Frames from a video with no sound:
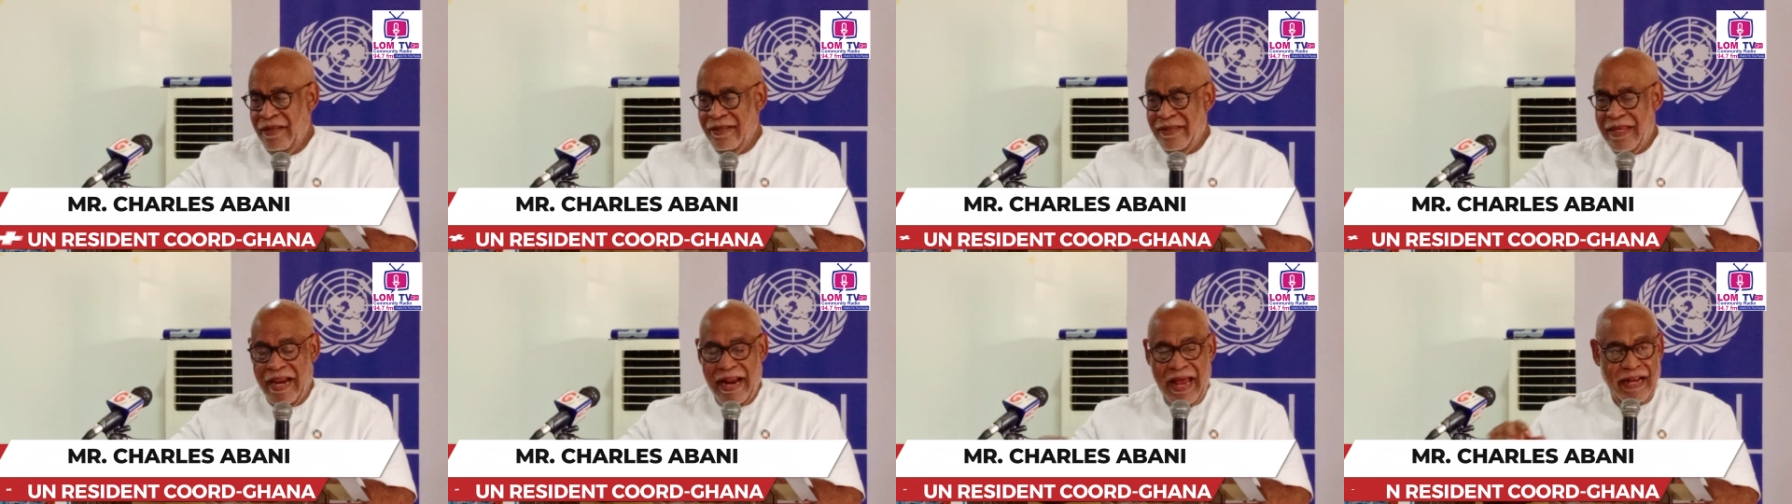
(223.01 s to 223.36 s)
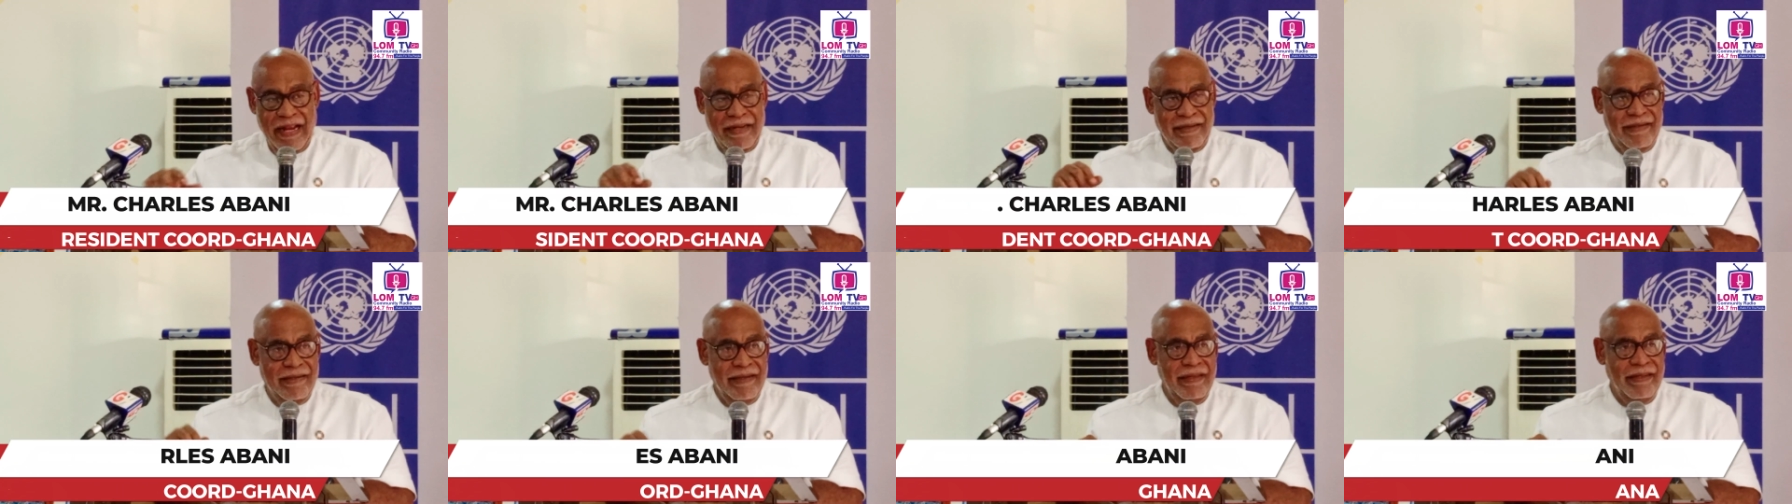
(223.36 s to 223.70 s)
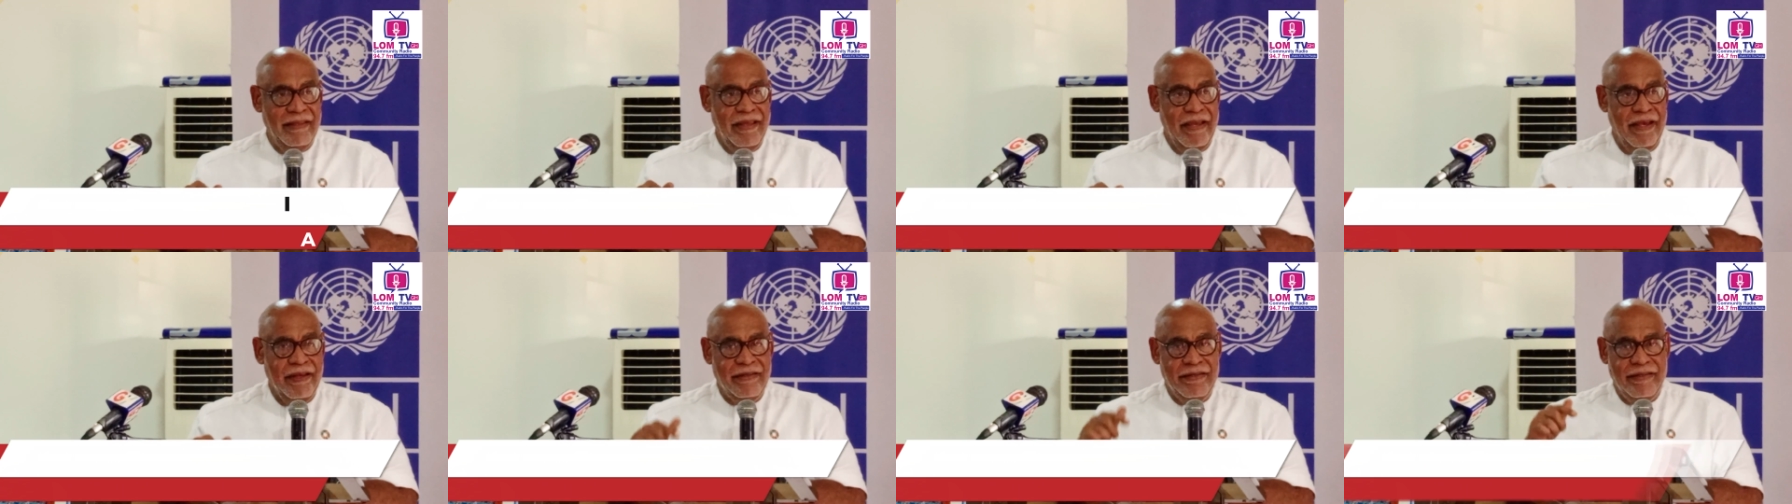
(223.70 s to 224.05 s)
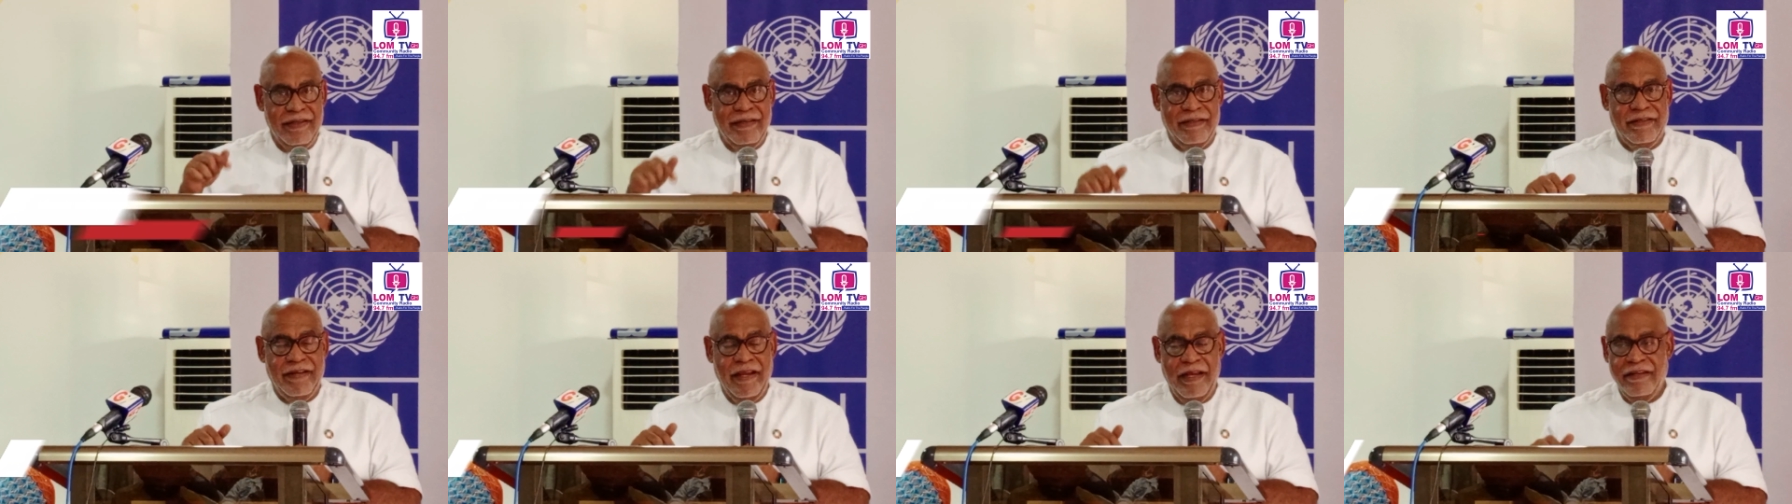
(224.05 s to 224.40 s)
that actually the
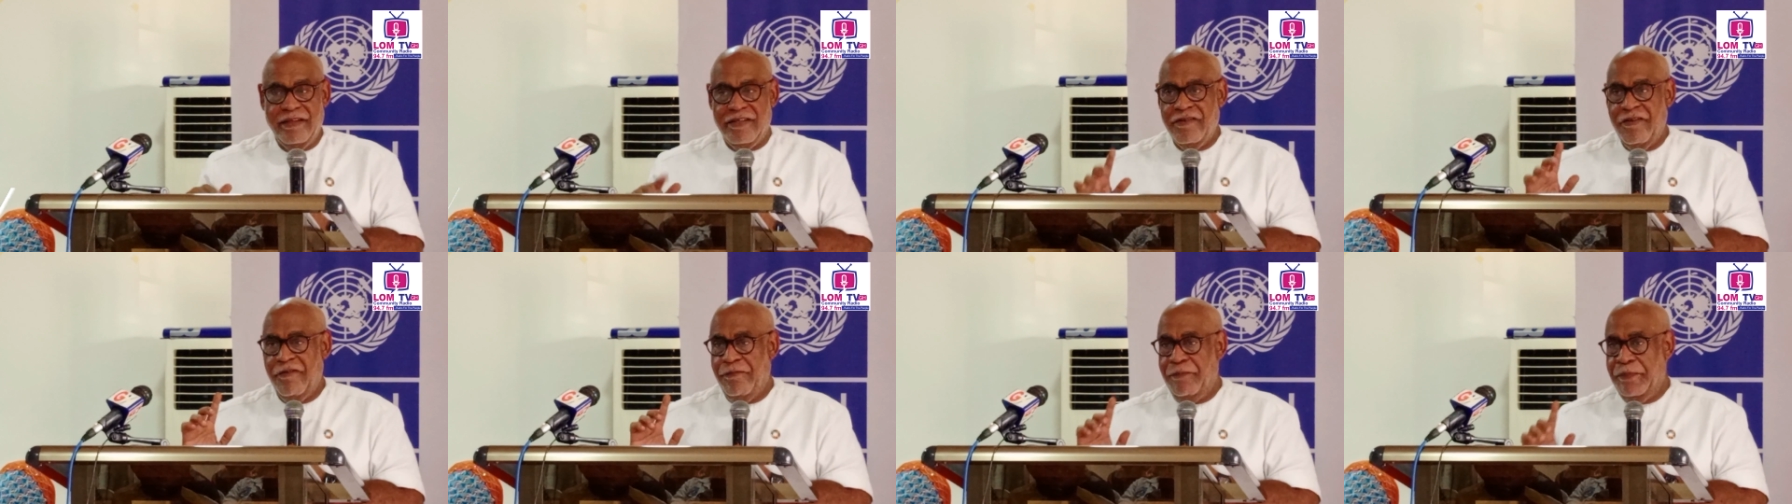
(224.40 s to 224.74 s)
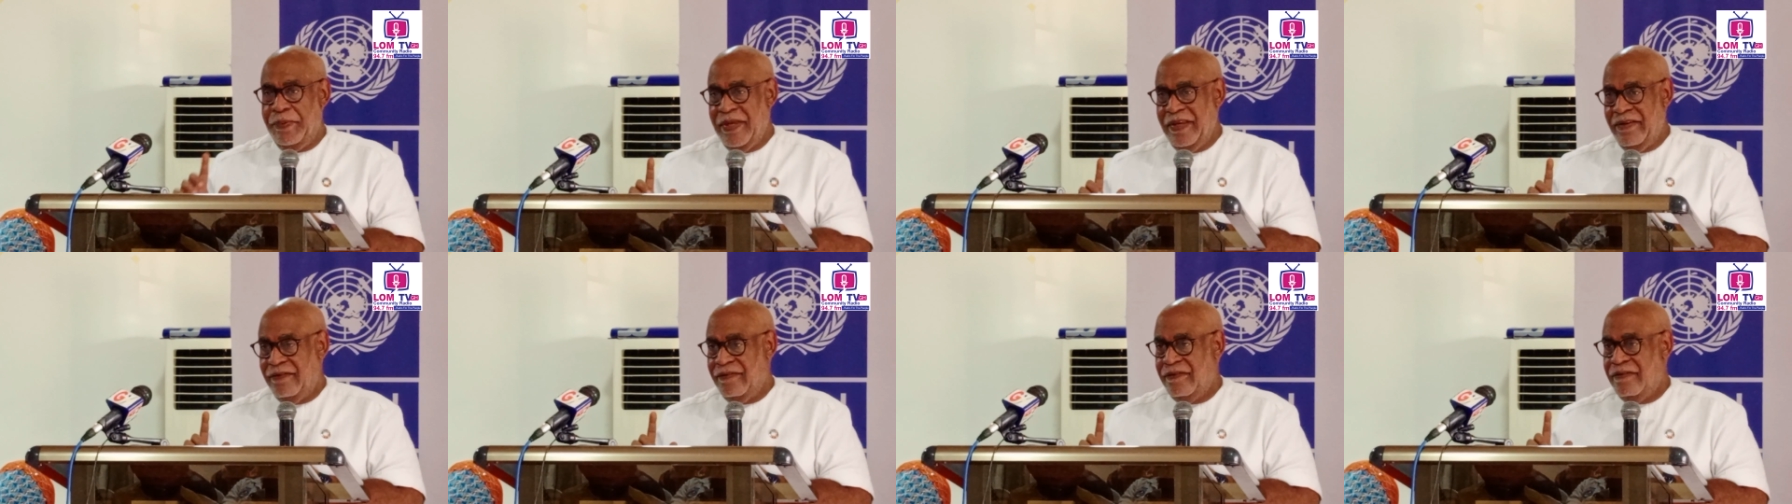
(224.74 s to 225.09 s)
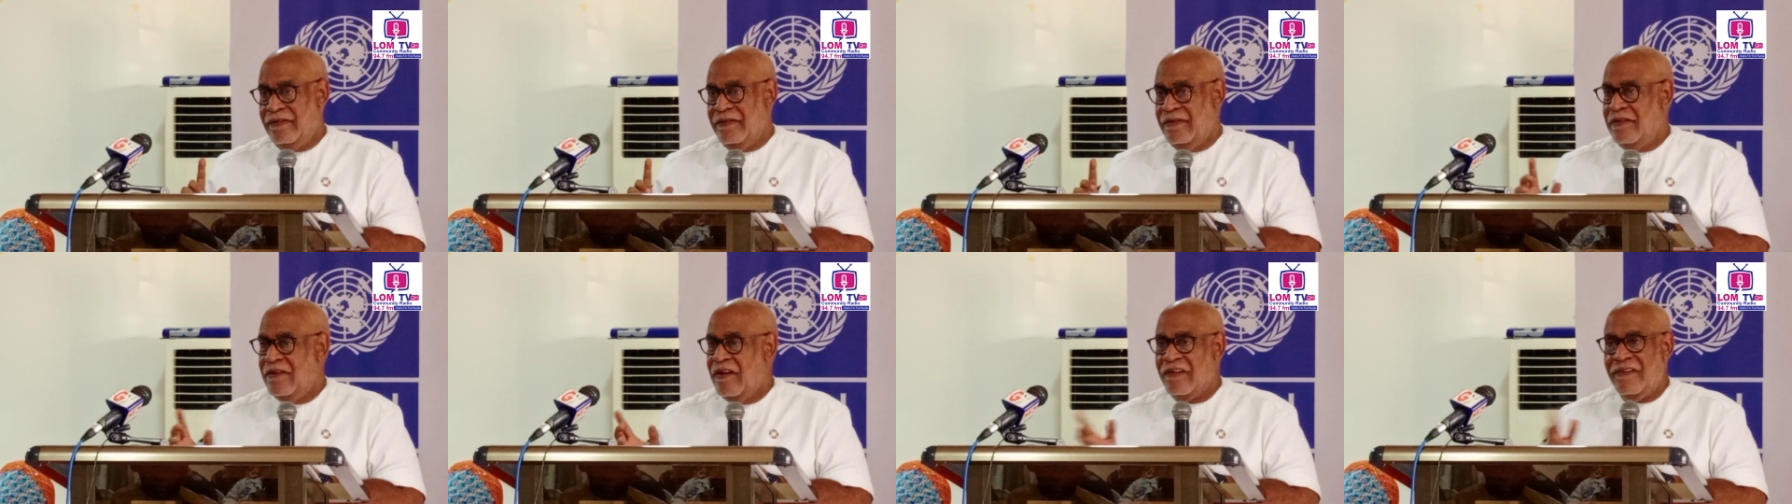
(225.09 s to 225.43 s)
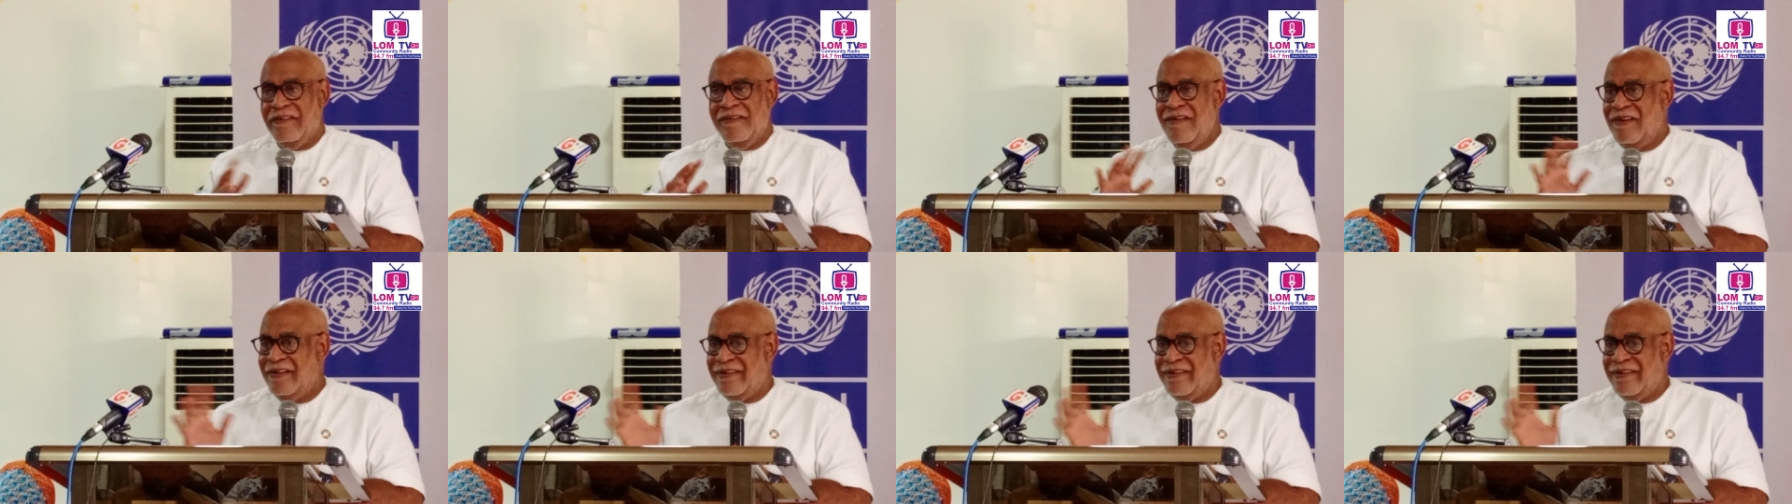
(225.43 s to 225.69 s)
existence of peace does